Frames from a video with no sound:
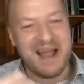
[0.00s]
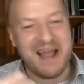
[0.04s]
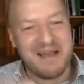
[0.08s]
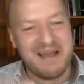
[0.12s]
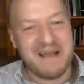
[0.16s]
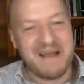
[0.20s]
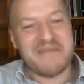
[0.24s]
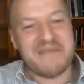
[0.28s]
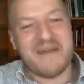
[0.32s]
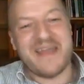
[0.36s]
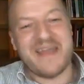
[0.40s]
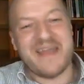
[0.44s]

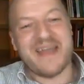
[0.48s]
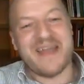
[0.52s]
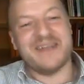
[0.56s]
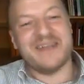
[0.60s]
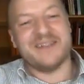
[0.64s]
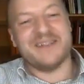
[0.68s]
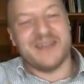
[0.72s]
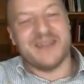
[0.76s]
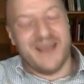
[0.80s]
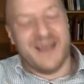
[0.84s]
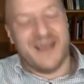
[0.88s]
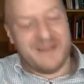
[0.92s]
find
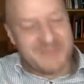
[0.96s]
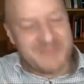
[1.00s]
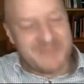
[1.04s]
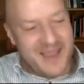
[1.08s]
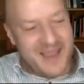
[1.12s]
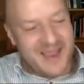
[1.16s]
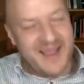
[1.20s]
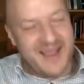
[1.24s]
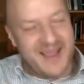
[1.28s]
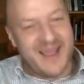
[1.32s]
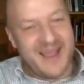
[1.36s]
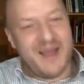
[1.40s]

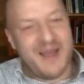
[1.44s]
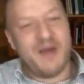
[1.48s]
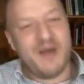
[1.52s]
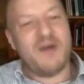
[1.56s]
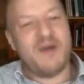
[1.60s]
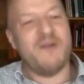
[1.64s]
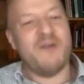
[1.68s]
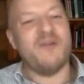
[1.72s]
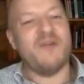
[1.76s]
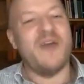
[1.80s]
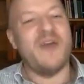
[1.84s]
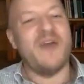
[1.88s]

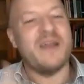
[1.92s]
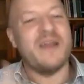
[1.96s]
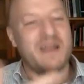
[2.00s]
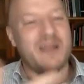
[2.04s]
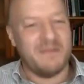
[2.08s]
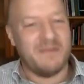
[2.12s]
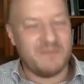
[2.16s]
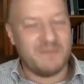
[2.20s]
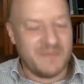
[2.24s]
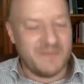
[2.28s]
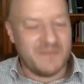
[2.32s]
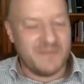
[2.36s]
that
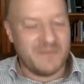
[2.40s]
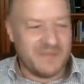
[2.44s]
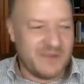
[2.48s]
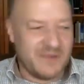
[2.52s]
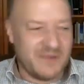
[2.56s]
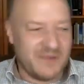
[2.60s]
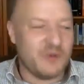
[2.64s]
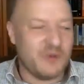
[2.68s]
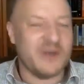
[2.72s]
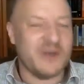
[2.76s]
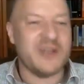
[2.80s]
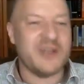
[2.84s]
you
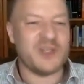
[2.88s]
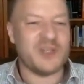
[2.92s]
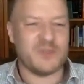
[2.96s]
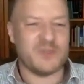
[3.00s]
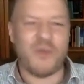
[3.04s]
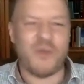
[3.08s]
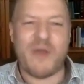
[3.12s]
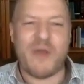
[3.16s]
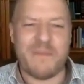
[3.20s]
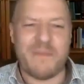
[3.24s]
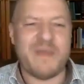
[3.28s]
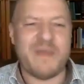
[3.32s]
can
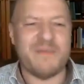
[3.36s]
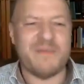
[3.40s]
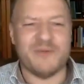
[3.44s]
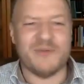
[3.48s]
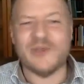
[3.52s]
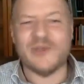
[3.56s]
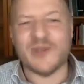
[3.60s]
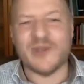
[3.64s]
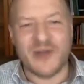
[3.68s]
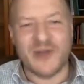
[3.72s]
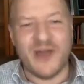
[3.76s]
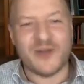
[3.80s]
exploit people's
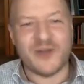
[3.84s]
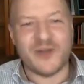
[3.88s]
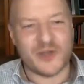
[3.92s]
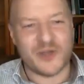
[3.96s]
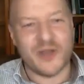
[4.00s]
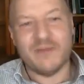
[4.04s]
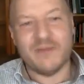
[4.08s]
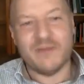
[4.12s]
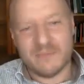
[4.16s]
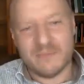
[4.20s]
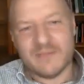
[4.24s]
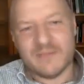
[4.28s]
inertia.
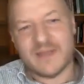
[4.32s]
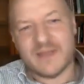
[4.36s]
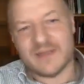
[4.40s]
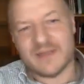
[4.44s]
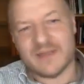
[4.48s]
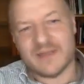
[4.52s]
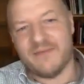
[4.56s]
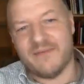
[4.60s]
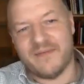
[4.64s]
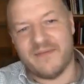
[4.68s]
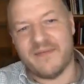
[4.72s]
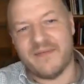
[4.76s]

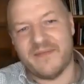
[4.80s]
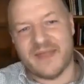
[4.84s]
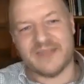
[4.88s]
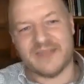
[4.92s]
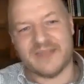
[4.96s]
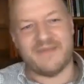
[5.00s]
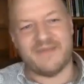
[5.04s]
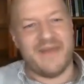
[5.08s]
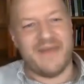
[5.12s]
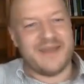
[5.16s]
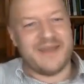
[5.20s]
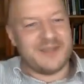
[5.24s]
That's
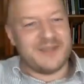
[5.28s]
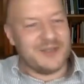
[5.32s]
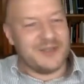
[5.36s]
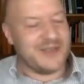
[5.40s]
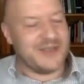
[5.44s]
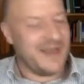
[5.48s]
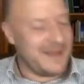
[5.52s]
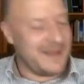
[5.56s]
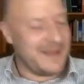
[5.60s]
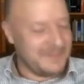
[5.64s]
fair to say.